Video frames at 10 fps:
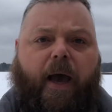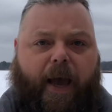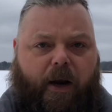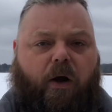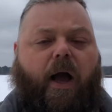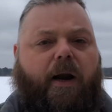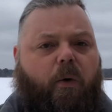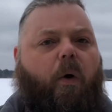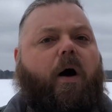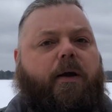and I'll kind
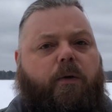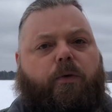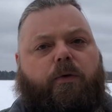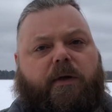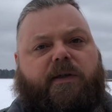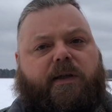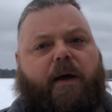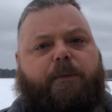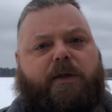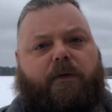of walk you through the
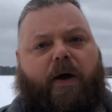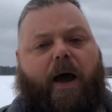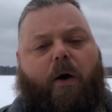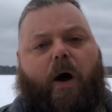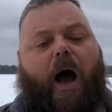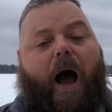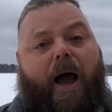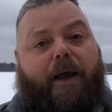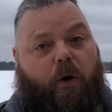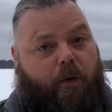steps of how
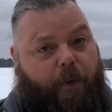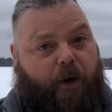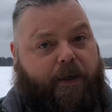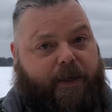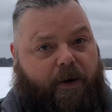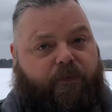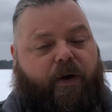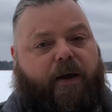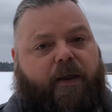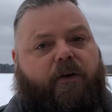I go about
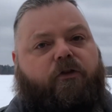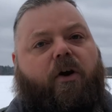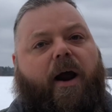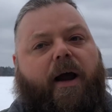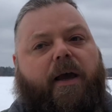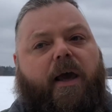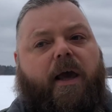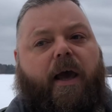identifying that track,